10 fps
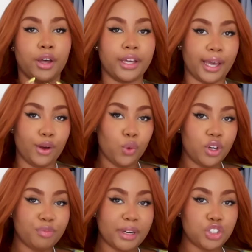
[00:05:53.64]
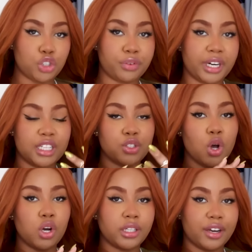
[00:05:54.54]
Okay, all of my jewelry is
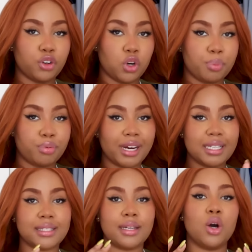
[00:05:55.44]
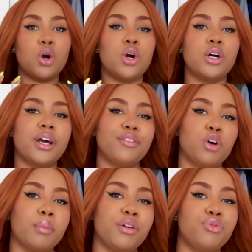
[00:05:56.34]
on. I've got a bracelet on. I've
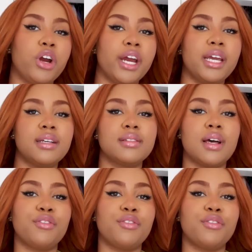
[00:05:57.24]
got my rings.